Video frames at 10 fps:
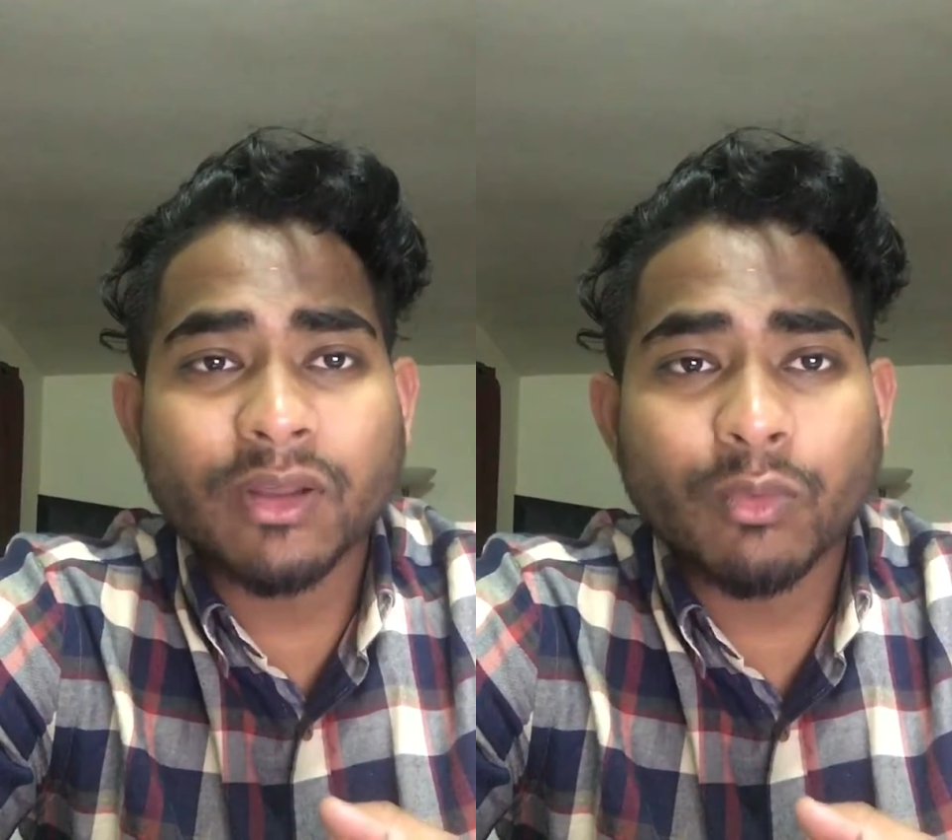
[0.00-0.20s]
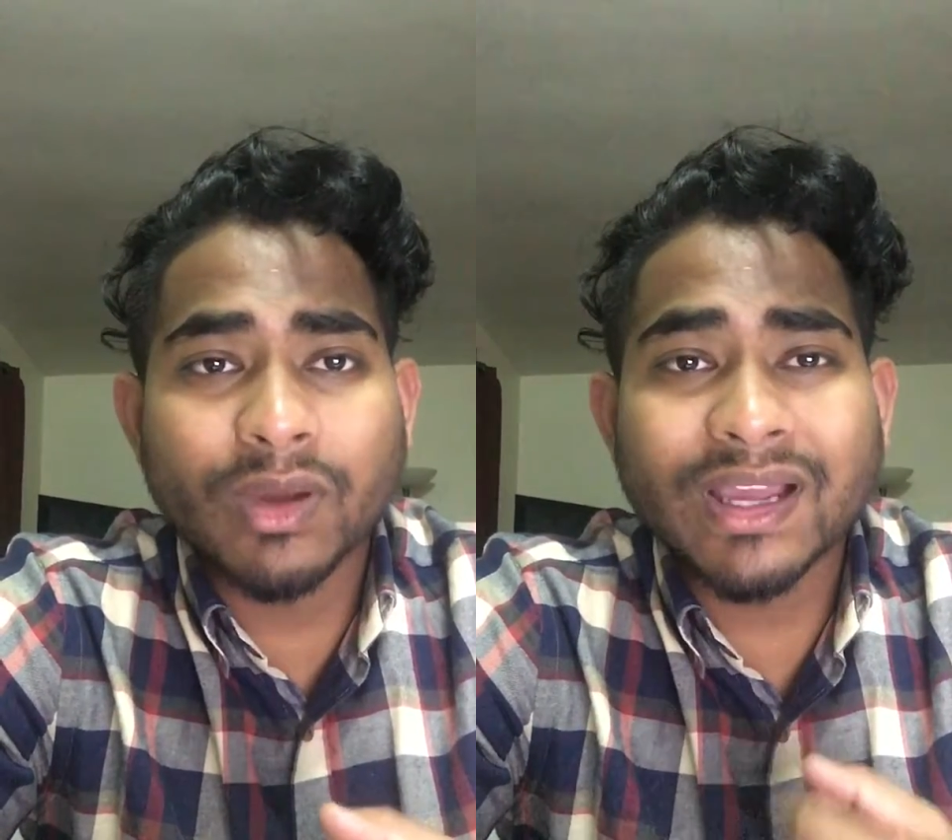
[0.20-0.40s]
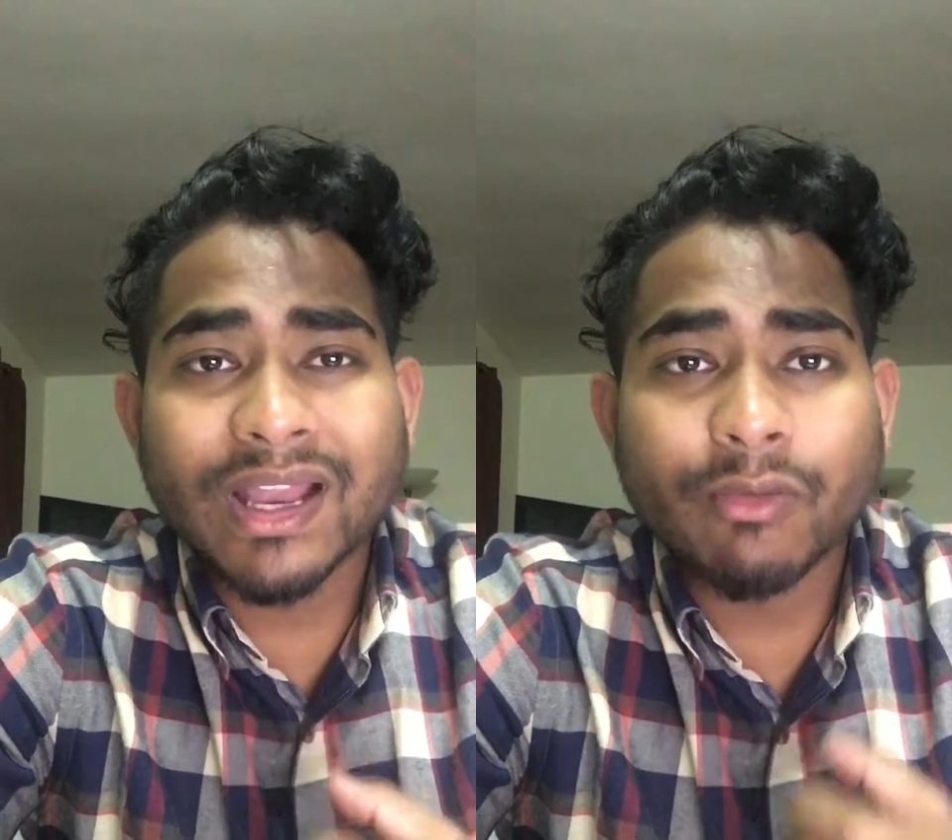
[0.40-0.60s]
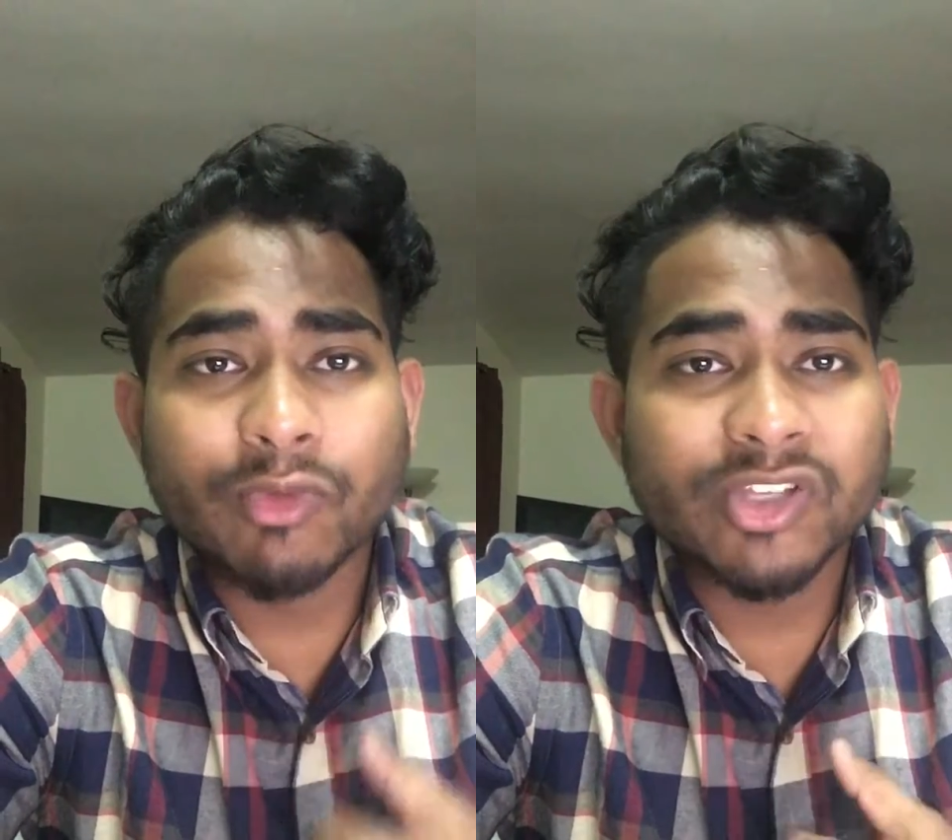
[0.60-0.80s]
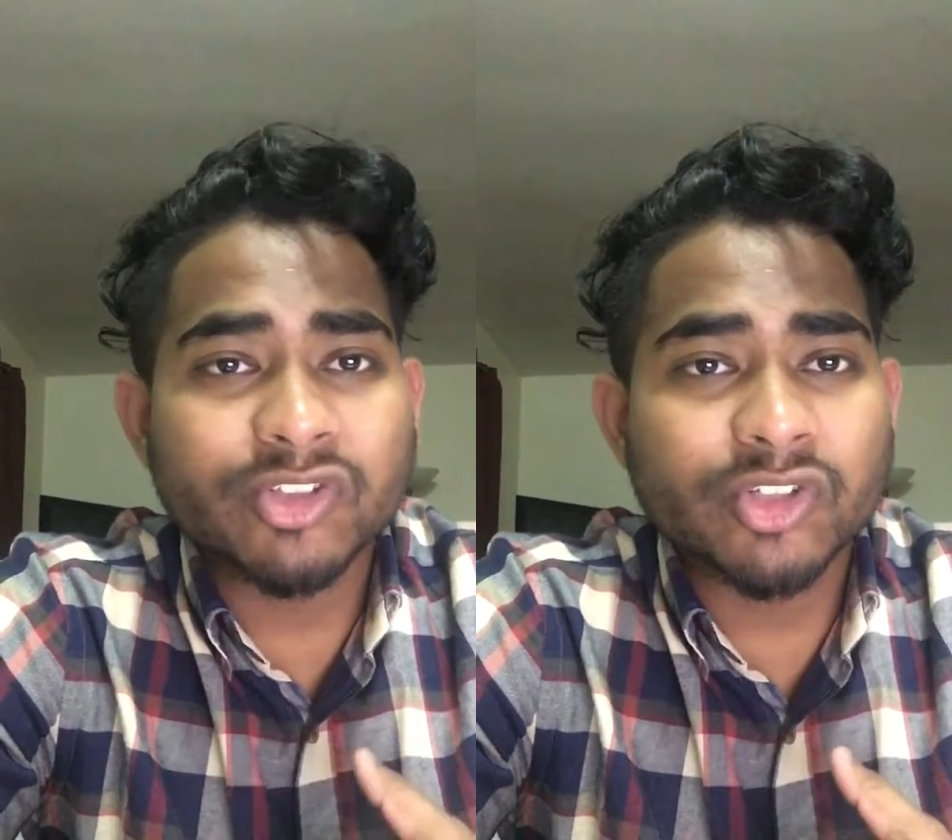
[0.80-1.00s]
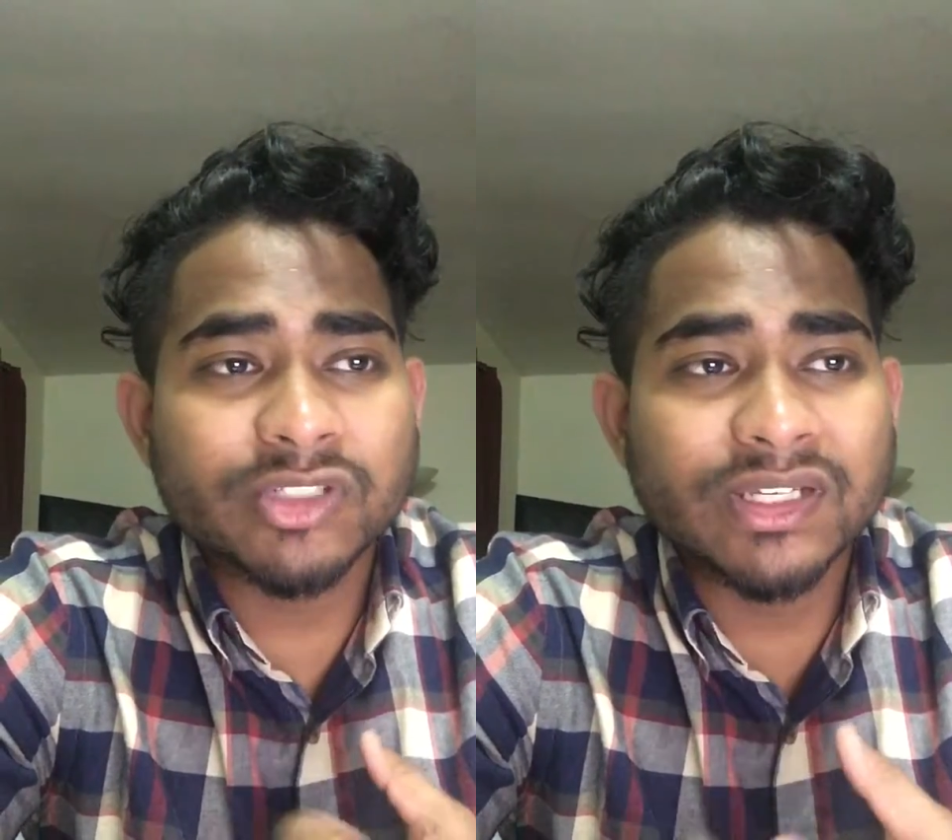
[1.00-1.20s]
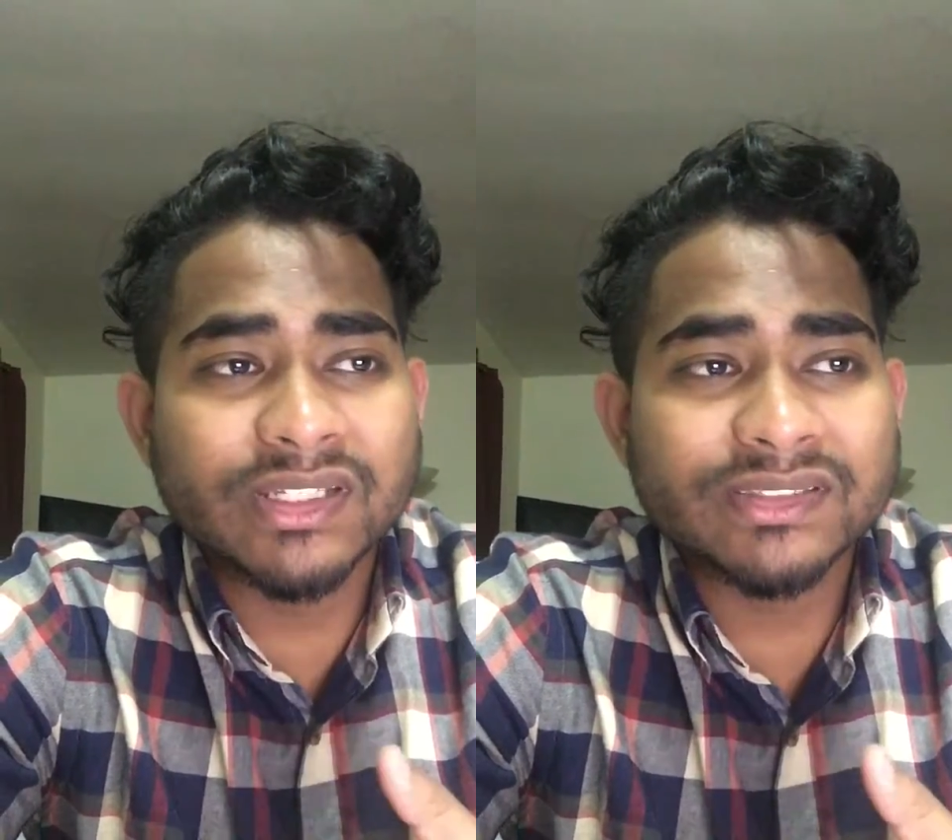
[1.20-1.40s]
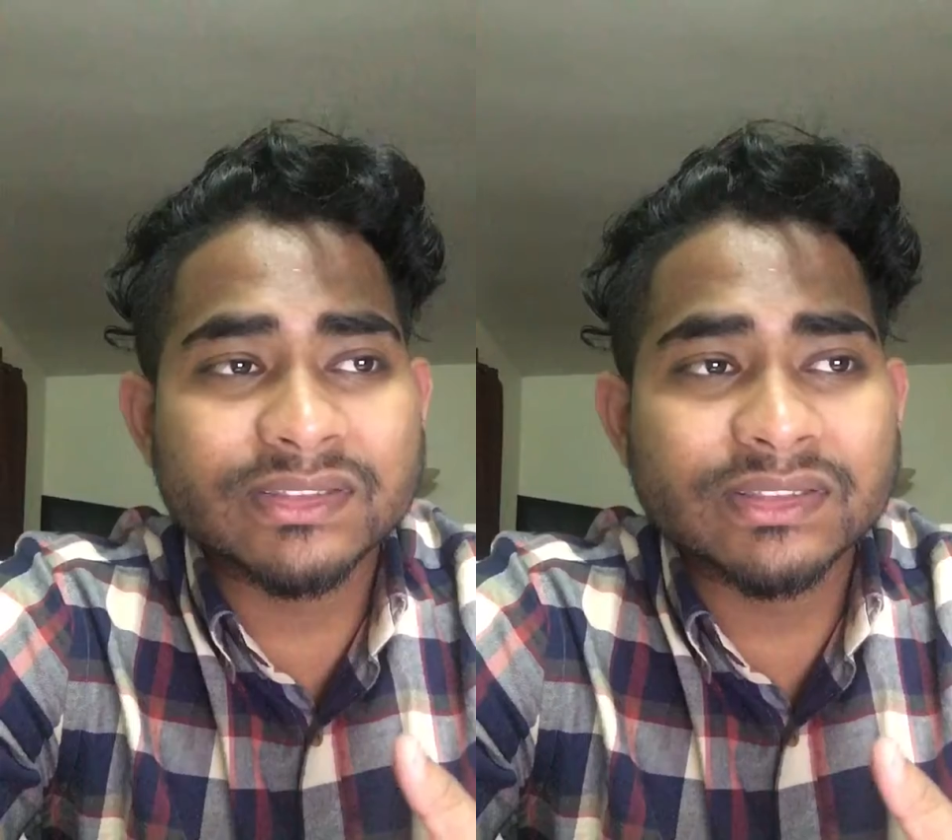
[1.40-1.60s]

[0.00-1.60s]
on what kind of research it is